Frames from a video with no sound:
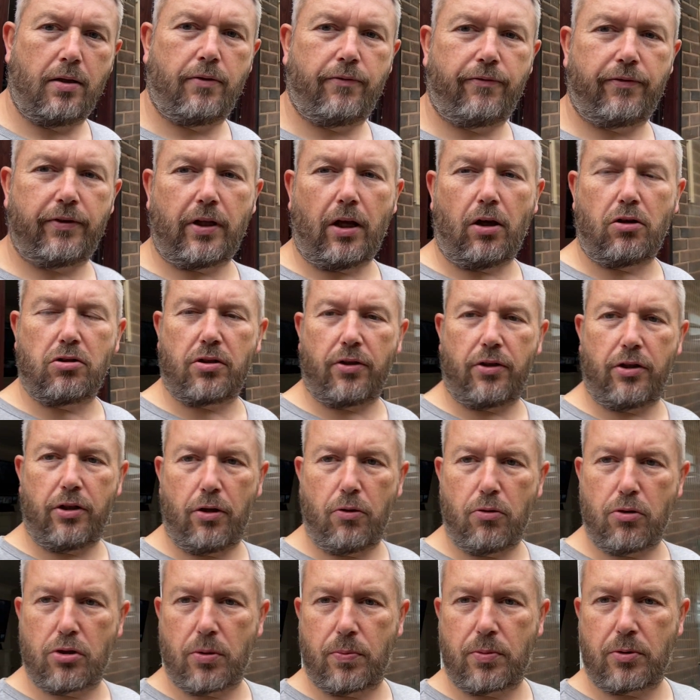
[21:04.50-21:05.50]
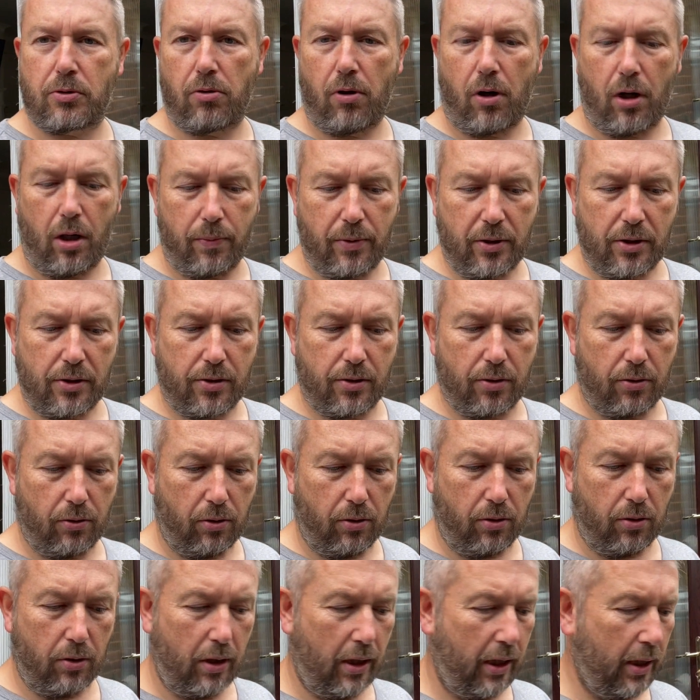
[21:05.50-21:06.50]
those of the new subscribers
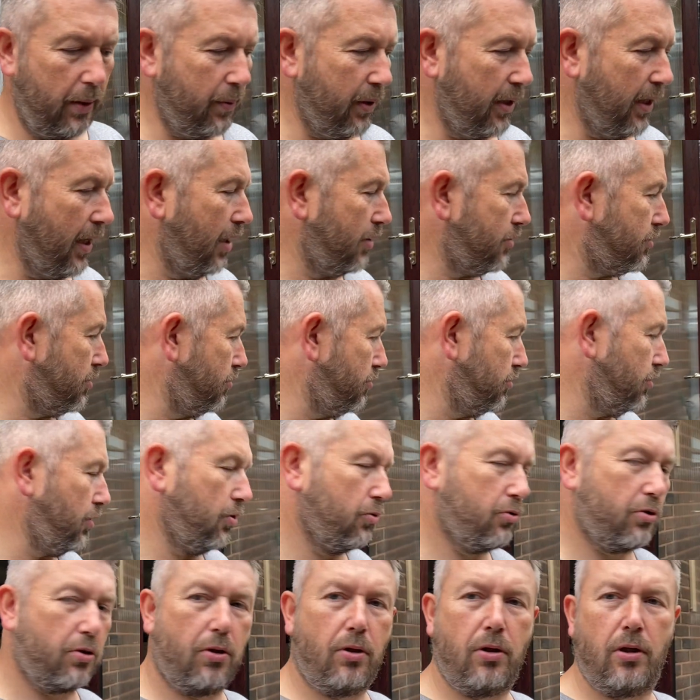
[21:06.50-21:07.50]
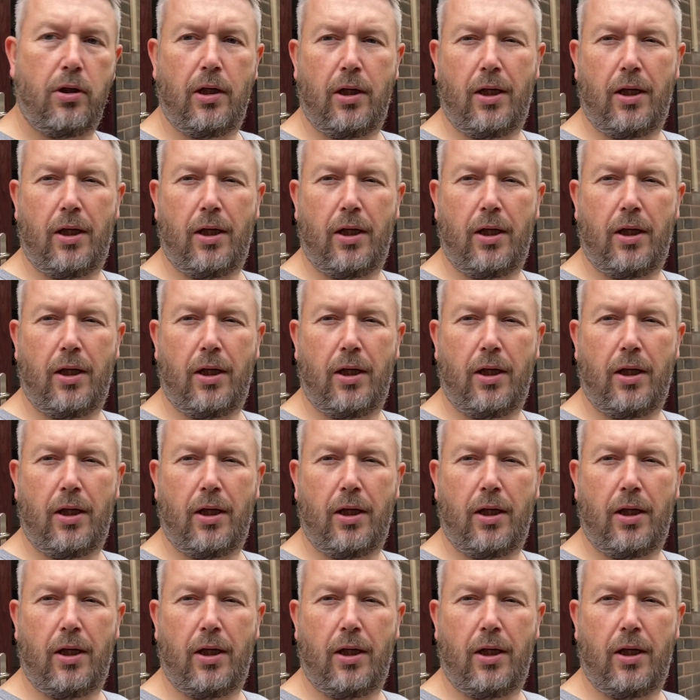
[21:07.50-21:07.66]
or anybody else who's new to